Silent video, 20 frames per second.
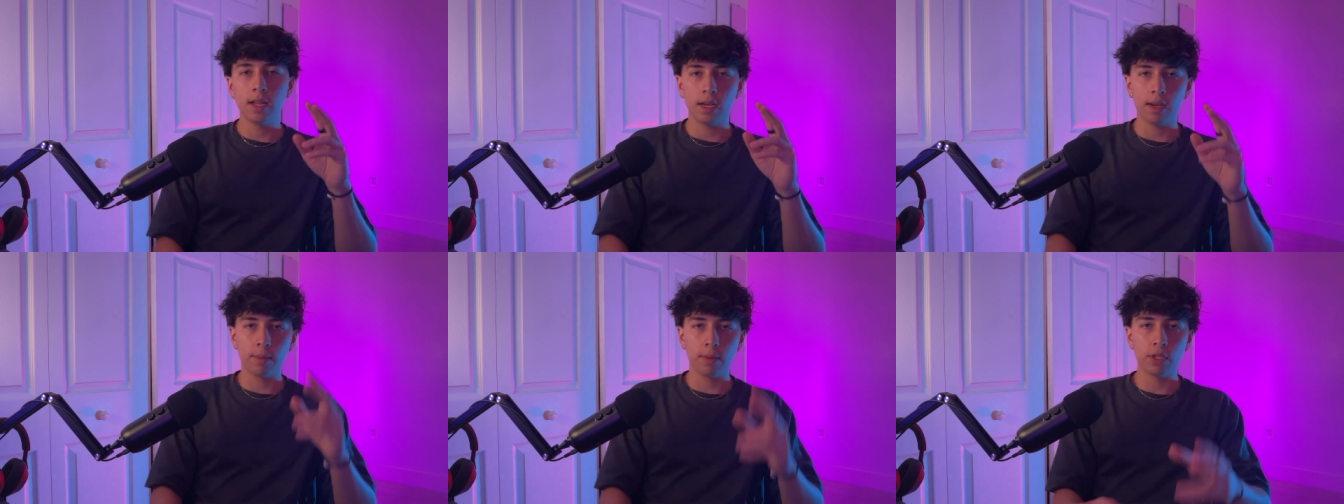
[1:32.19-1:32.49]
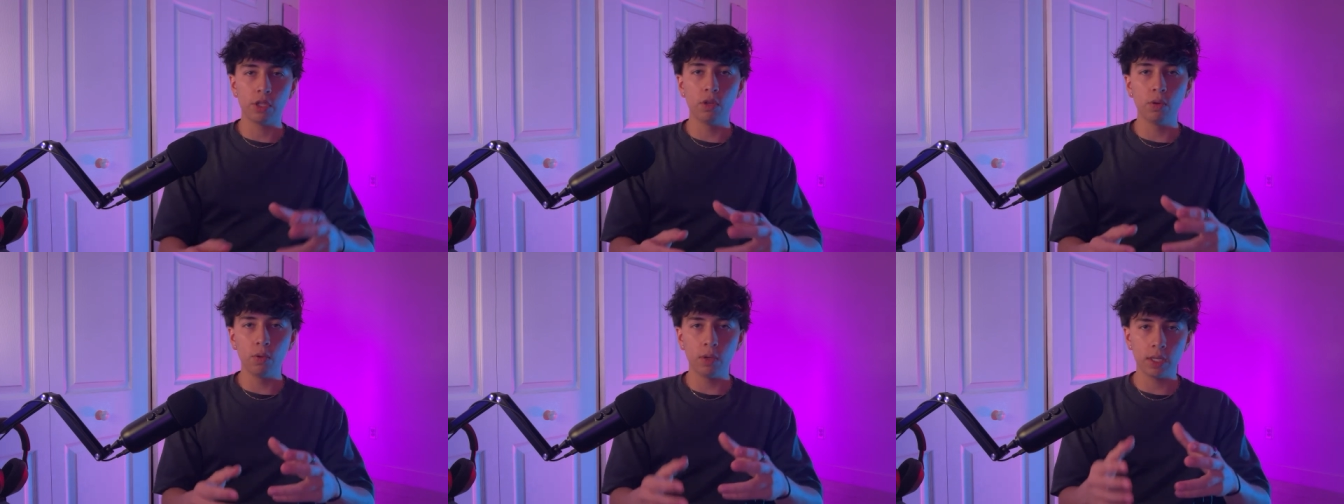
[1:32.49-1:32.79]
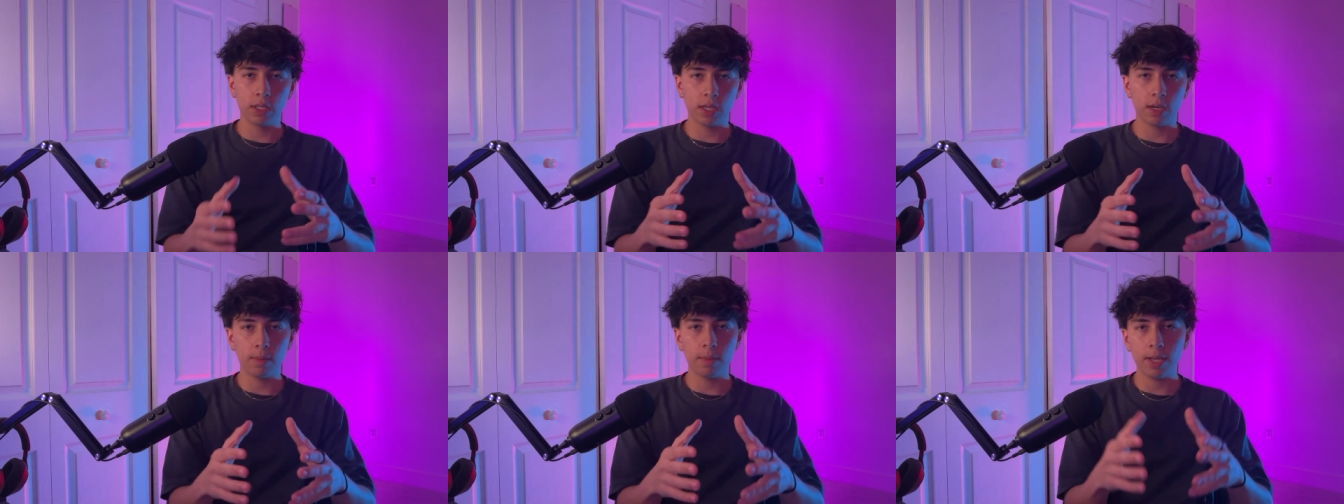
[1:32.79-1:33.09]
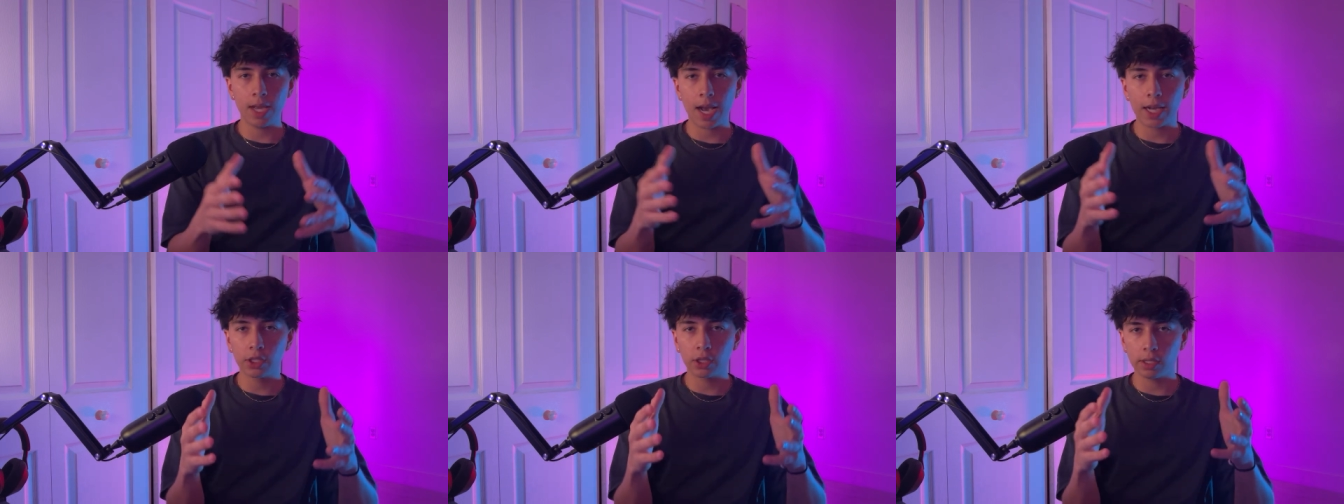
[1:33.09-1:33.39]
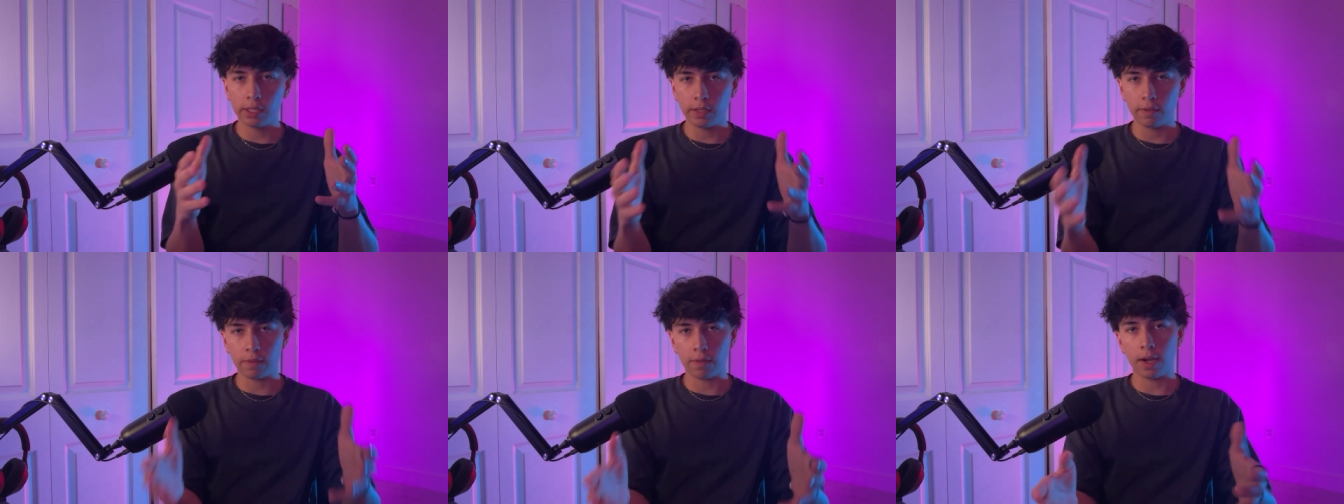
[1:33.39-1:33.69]
Number 2 is going to be
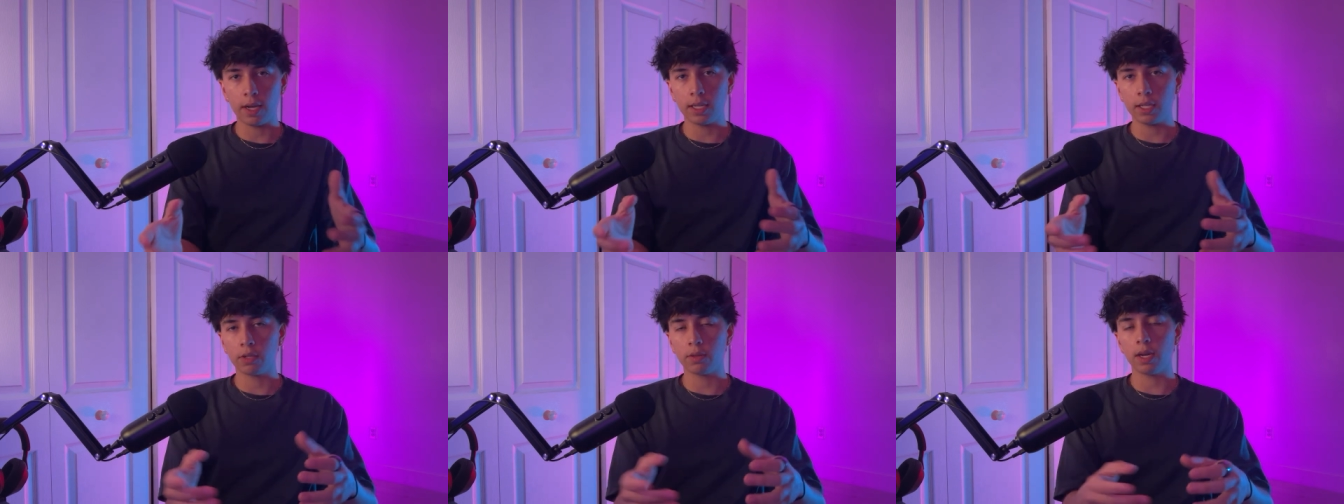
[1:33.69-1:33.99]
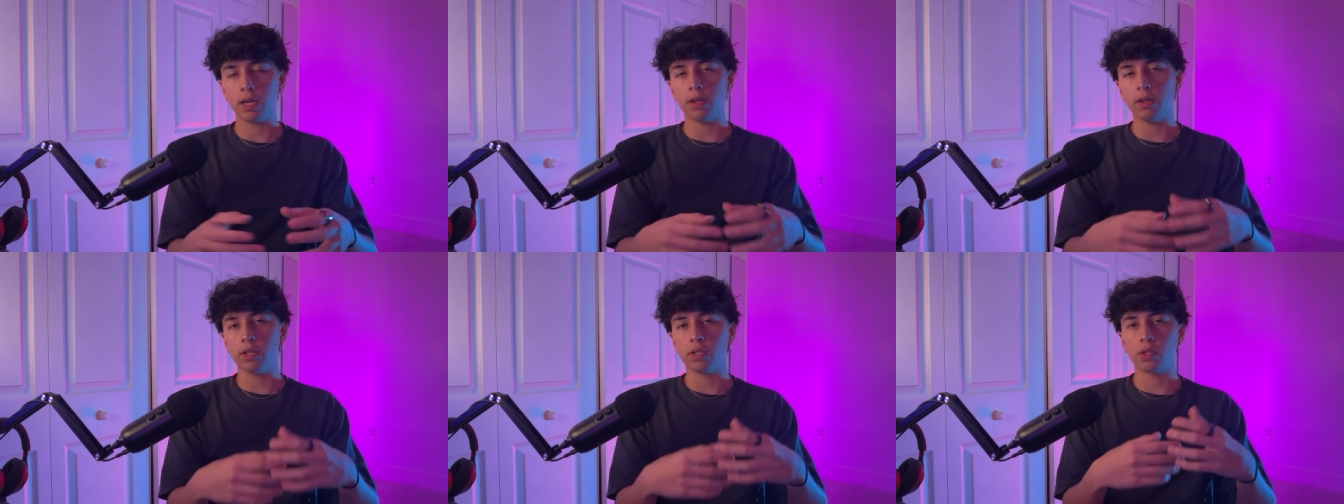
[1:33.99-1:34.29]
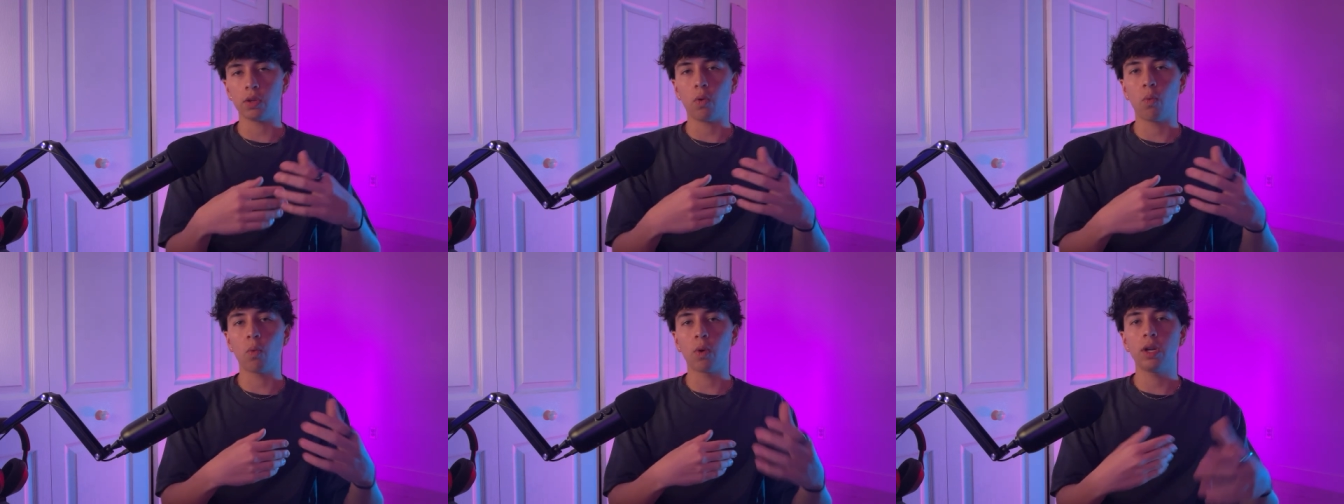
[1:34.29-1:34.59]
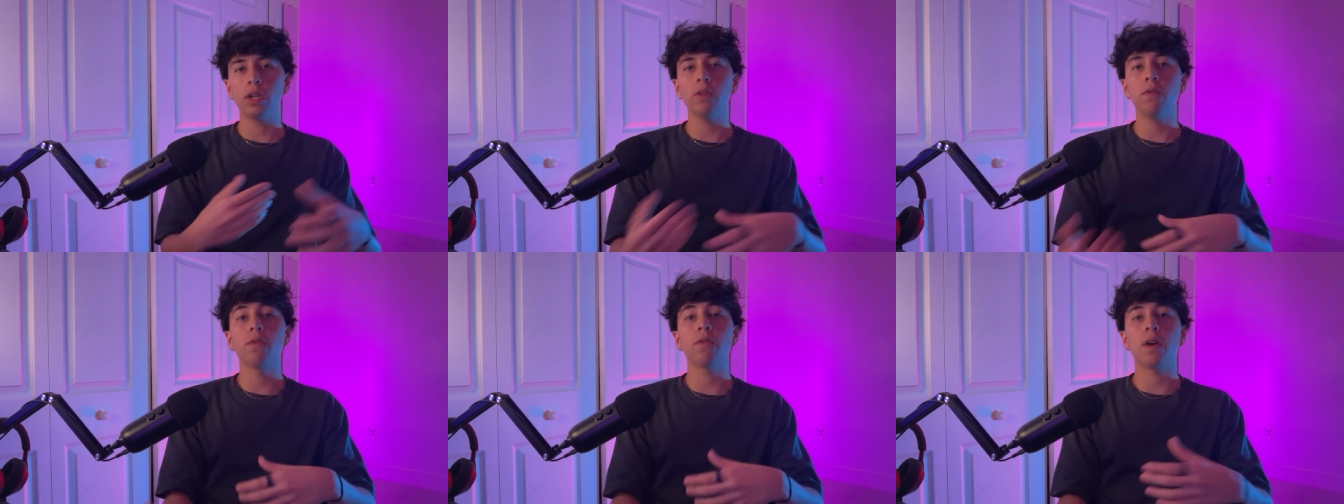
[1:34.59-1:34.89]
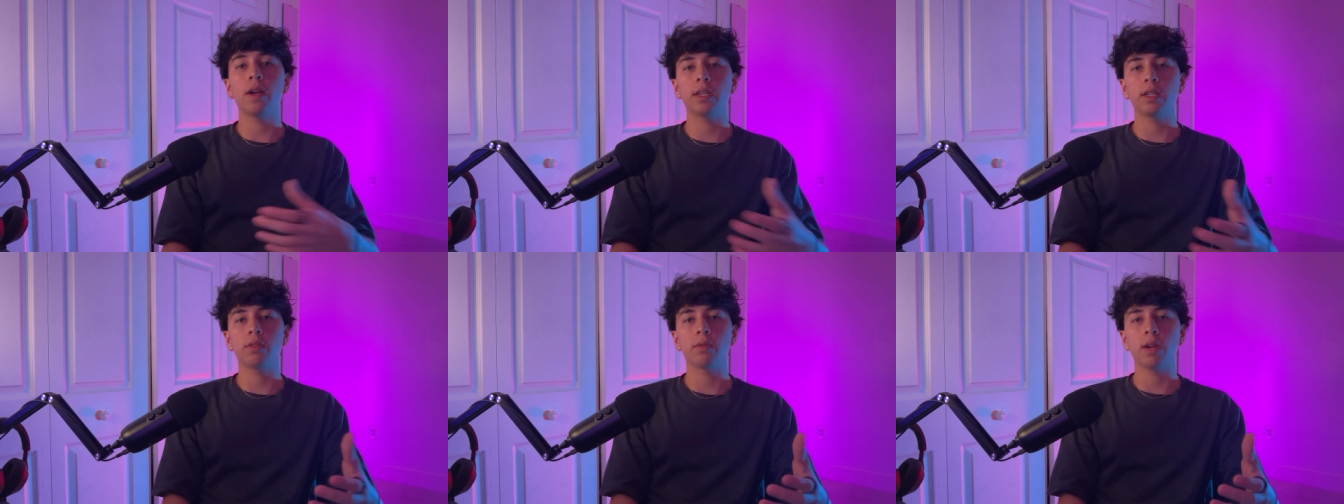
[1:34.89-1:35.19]
actually finding creators. So where do you
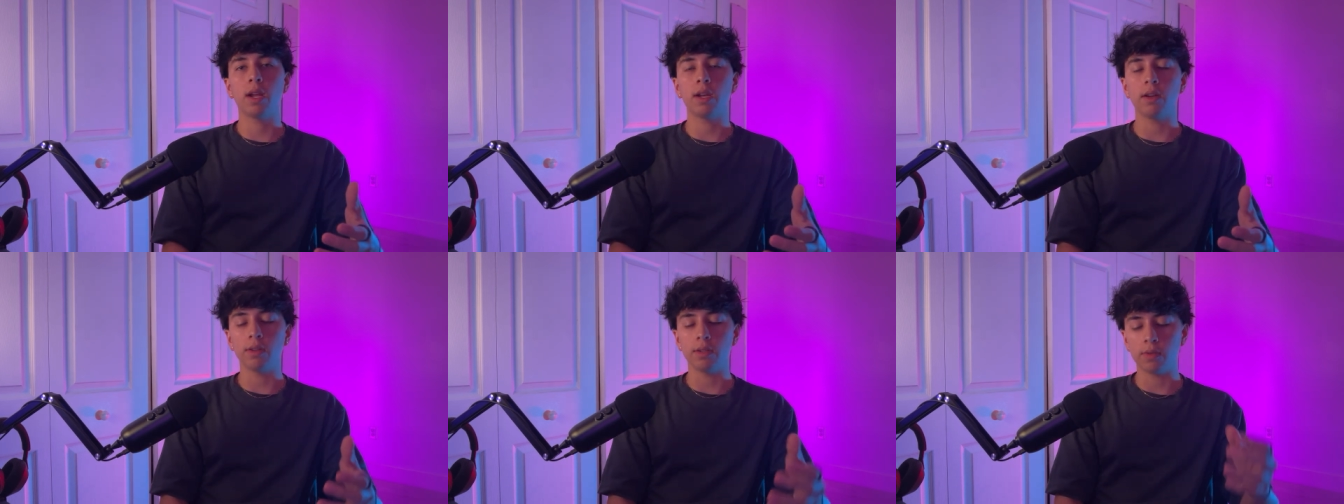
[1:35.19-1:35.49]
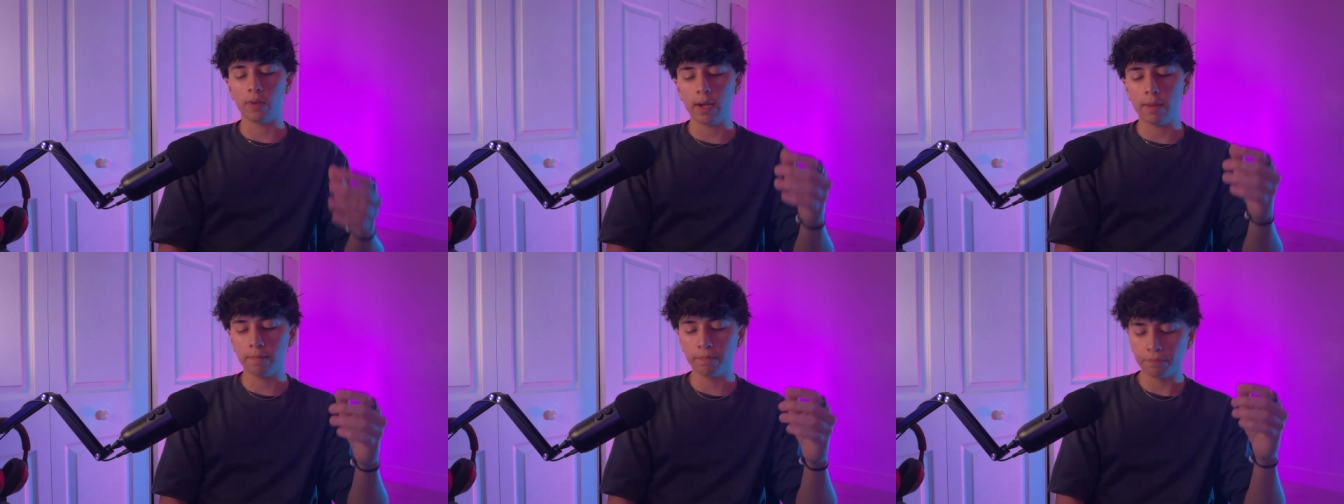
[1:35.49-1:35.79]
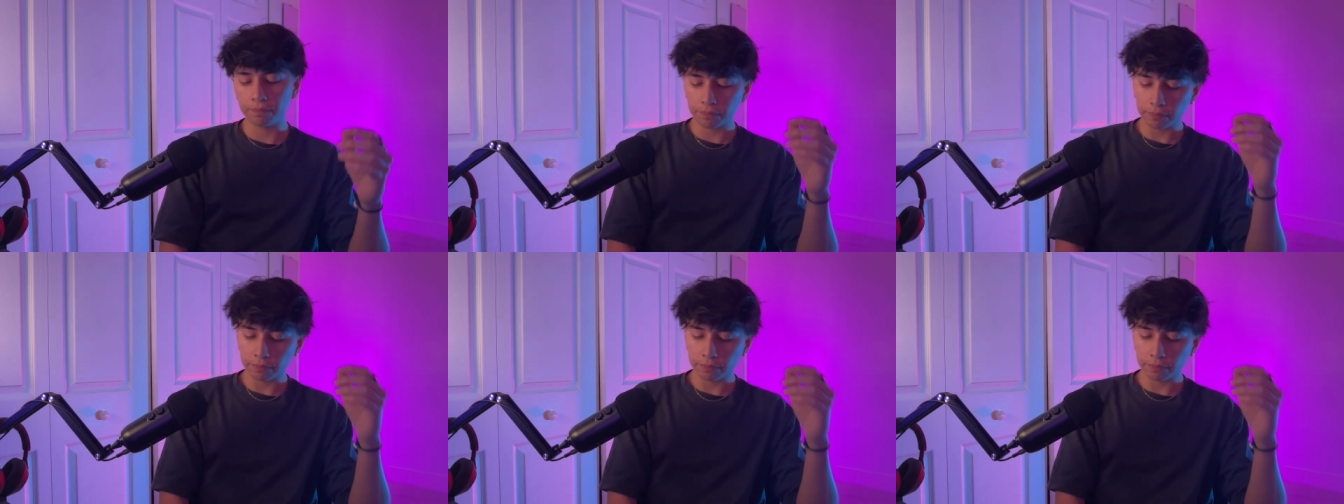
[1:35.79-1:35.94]
find creators, right?